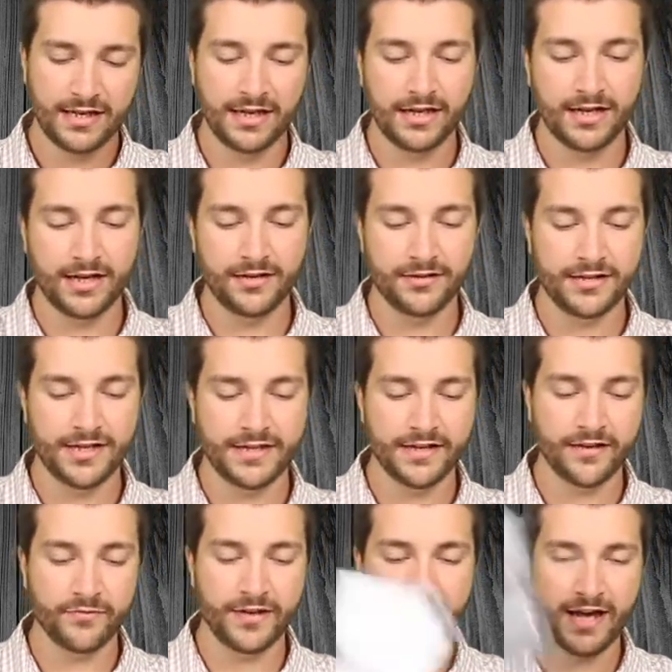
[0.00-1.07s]
Underneath
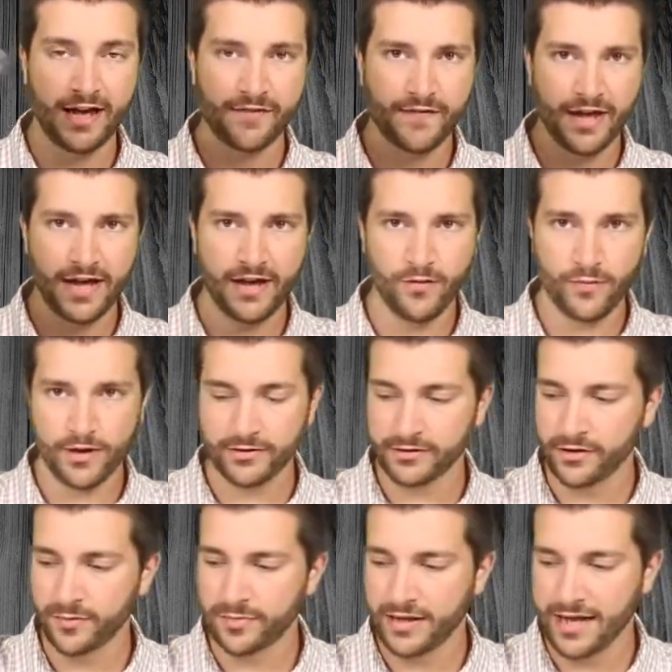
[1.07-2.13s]
here we have a weird
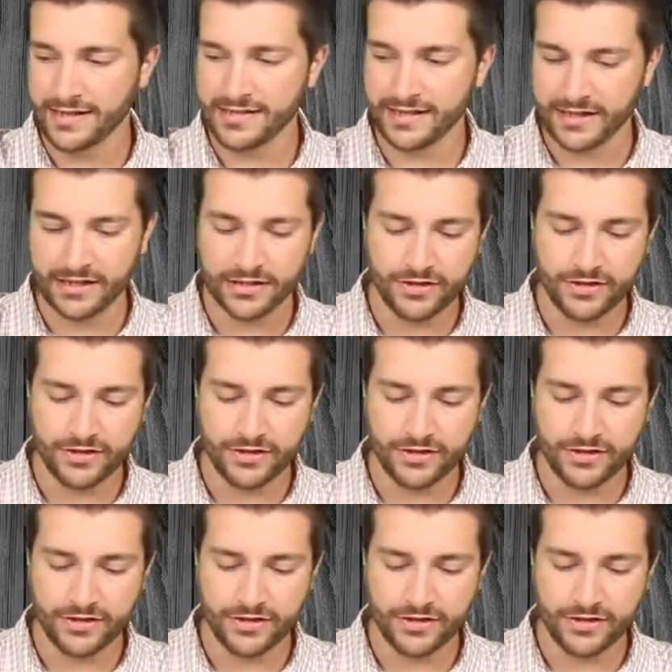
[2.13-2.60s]
little plasticky